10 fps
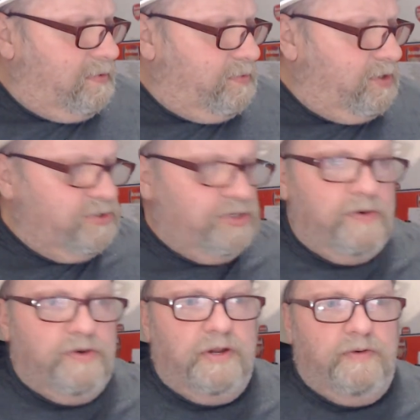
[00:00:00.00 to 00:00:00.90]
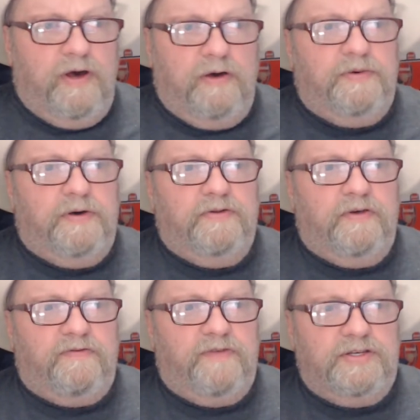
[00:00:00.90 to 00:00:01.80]
When I was talking to Albert on a
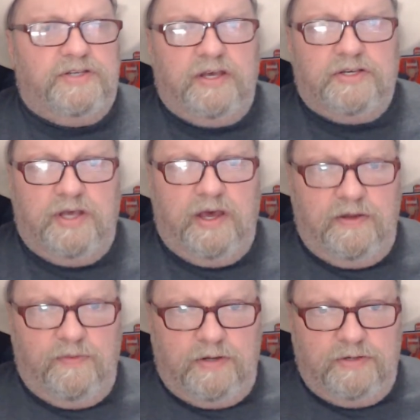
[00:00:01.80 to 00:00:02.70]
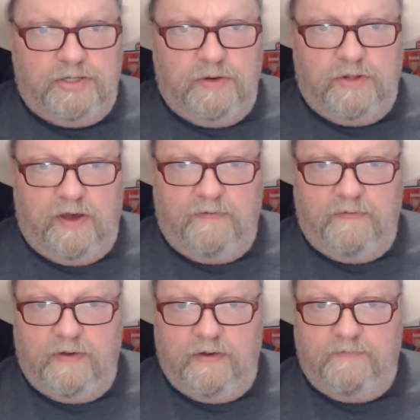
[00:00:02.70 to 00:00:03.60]
360, anyone who saw that
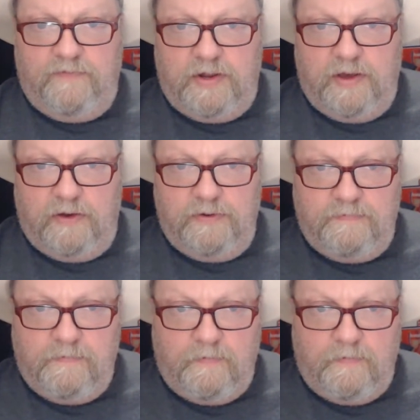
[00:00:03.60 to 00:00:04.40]
video